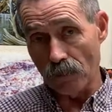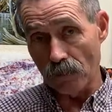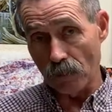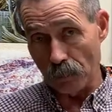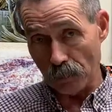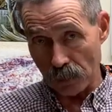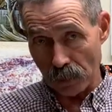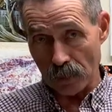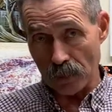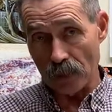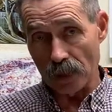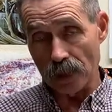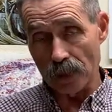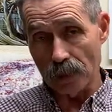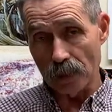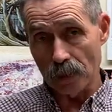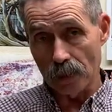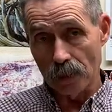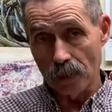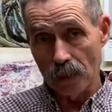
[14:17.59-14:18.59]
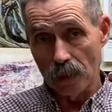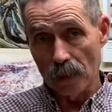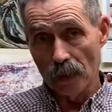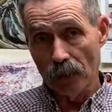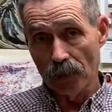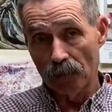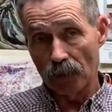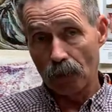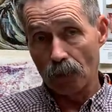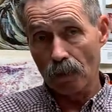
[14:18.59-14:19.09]
period,
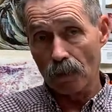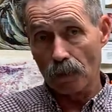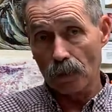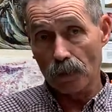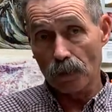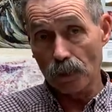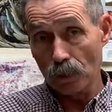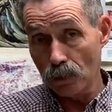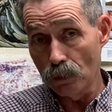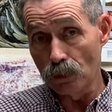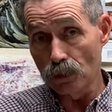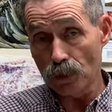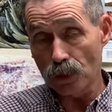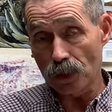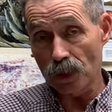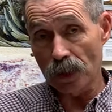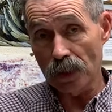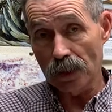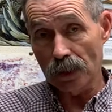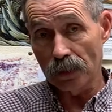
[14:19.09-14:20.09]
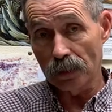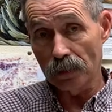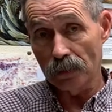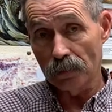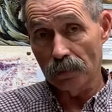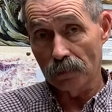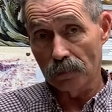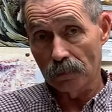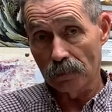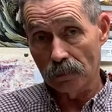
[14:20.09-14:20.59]
from our use in
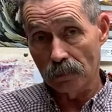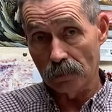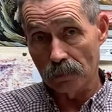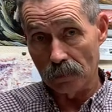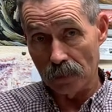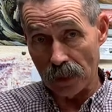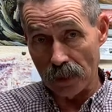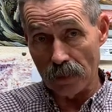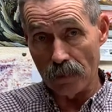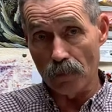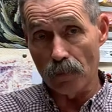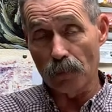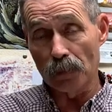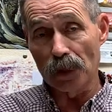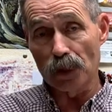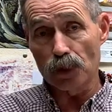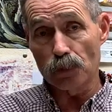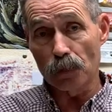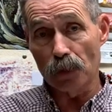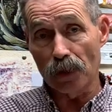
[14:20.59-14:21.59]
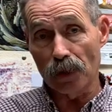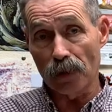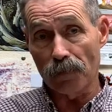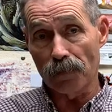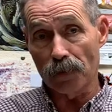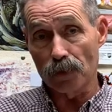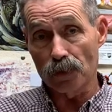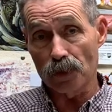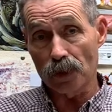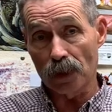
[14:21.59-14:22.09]
dairy replacement
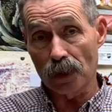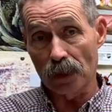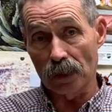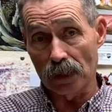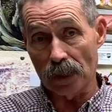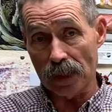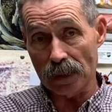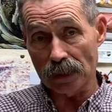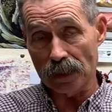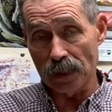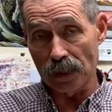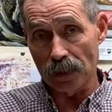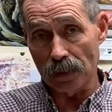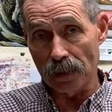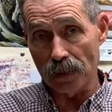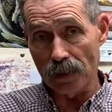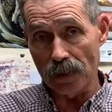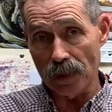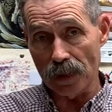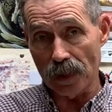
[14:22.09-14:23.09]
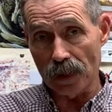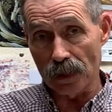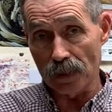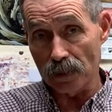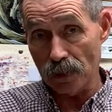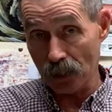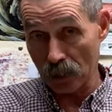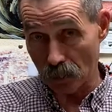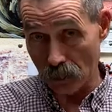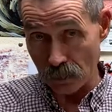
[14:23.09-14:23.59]
heifers and lactating dairy
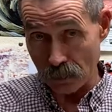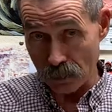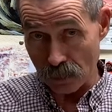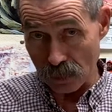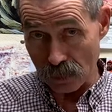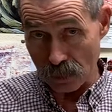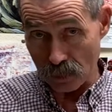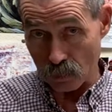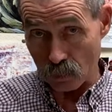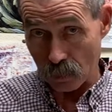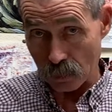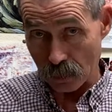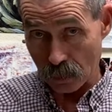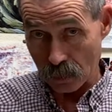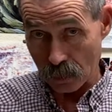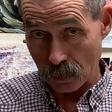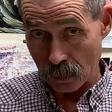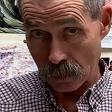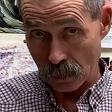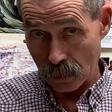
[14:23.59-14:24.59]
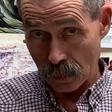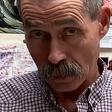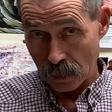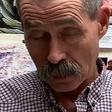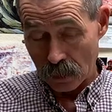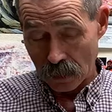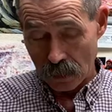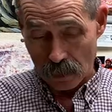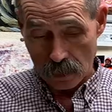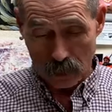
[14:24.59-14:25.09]
cows, including this one.
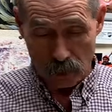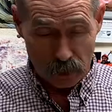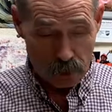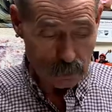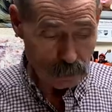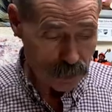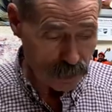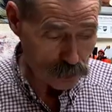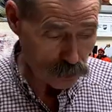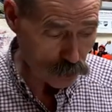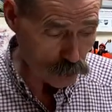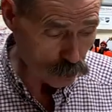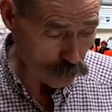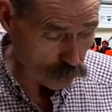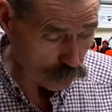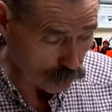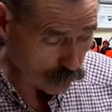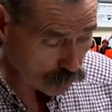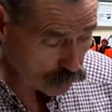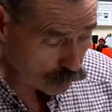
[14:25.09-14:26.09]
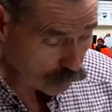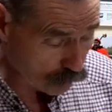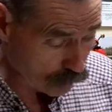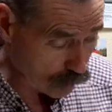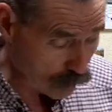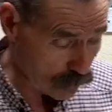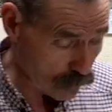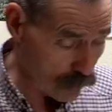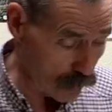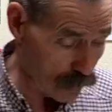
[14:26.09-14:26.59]
You need to make sure that your
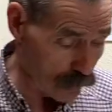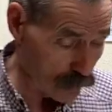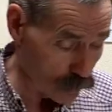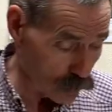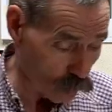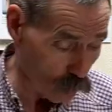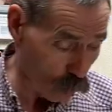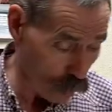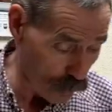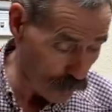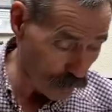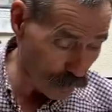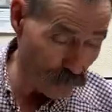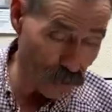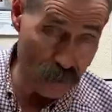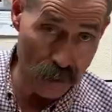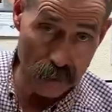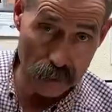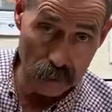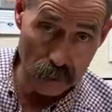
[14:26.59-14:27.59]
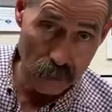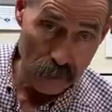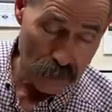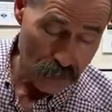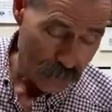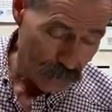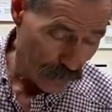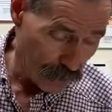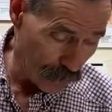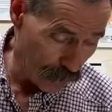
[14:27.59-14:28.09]
veterinarian is aware of that
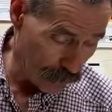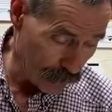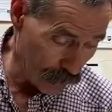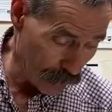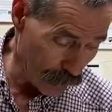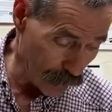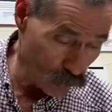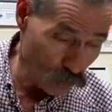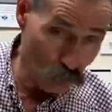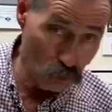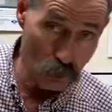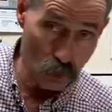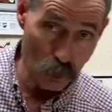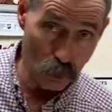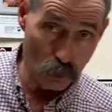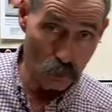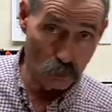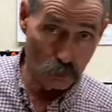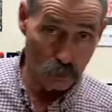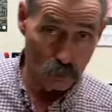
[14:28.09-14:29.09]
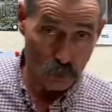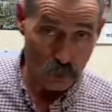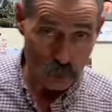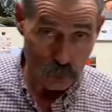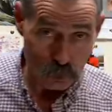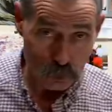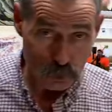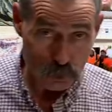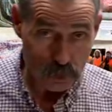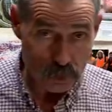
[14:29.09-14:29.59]
and that you don't
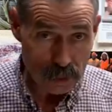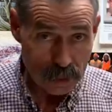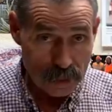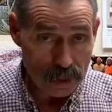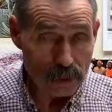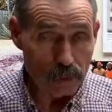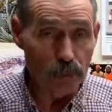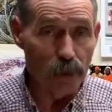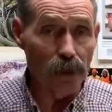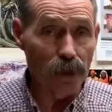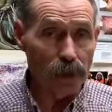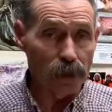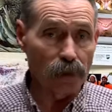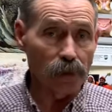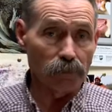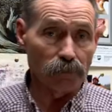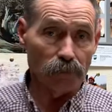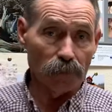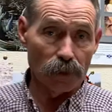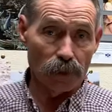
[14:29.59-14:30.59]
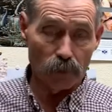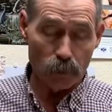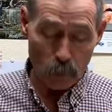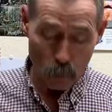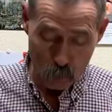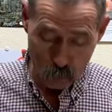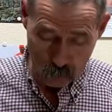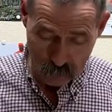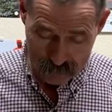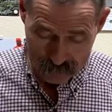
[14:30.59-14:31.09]
use an antibiotic
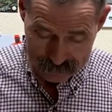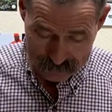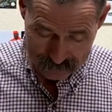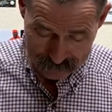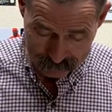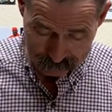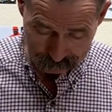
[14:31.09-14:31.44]
inappropriately.